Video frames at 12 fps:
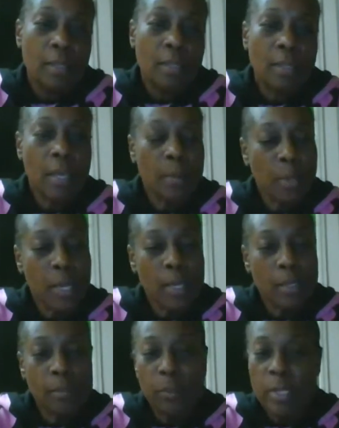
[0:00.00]
Say
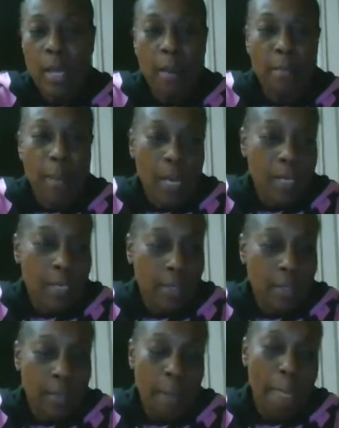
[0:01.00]
what? We're not
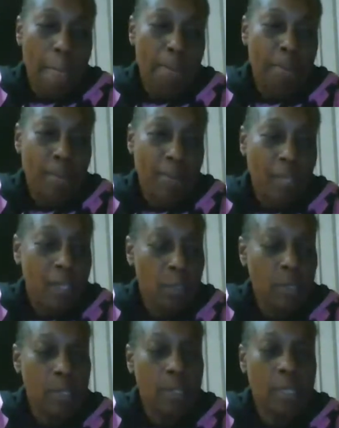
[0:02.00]
biased, as
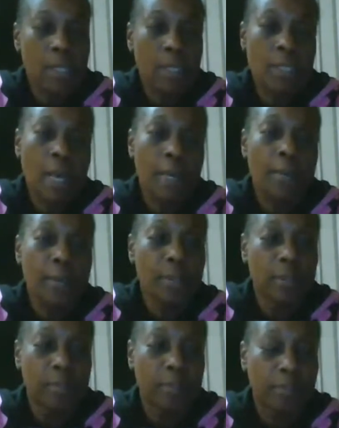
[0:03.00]
you can see the
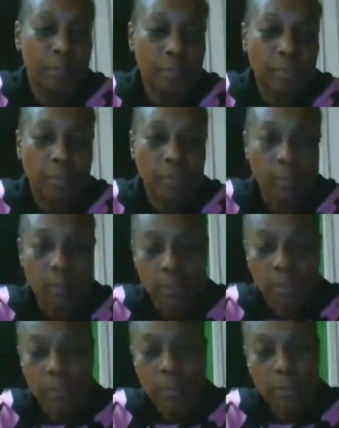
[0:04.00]
title,
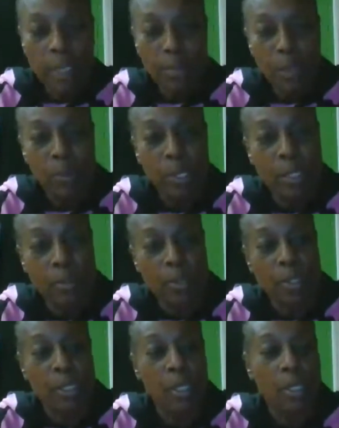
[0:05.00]
but we
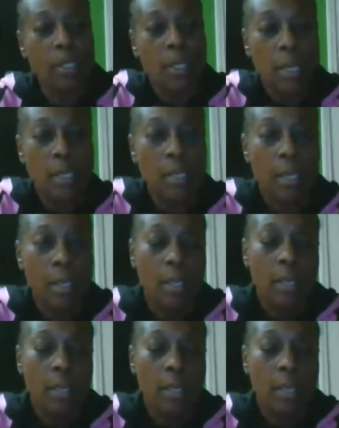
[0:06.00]
understand that